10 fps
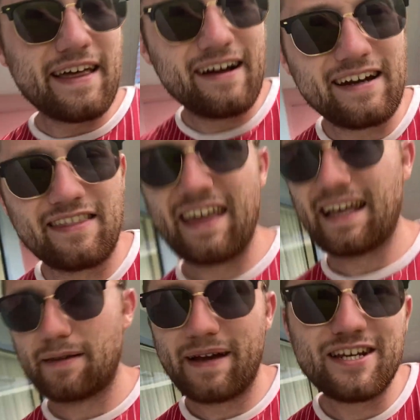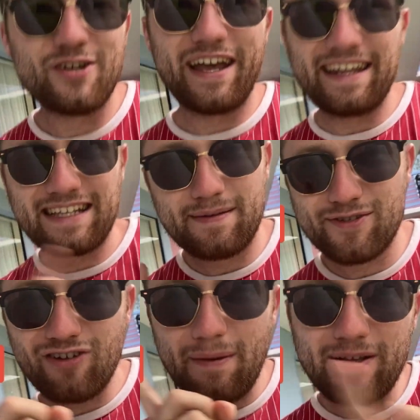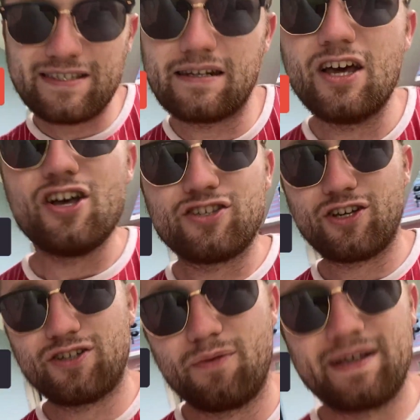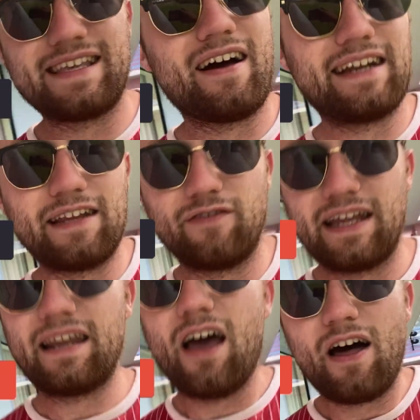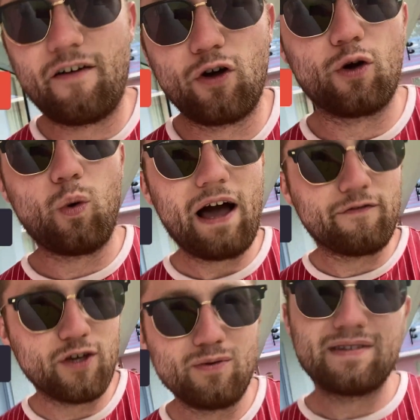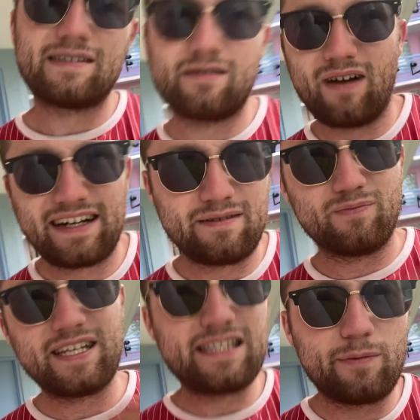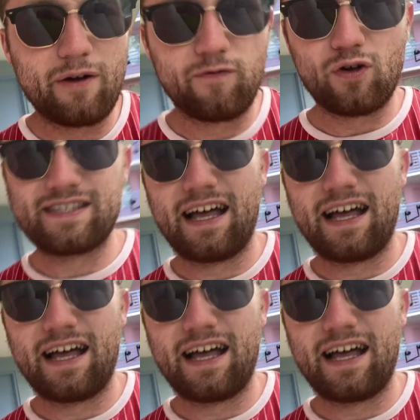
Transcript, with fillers: that kind of thing, then make sure you're hitting the subscribe button so you don't miss out on anything. I've got quite a few like Disney World vlogs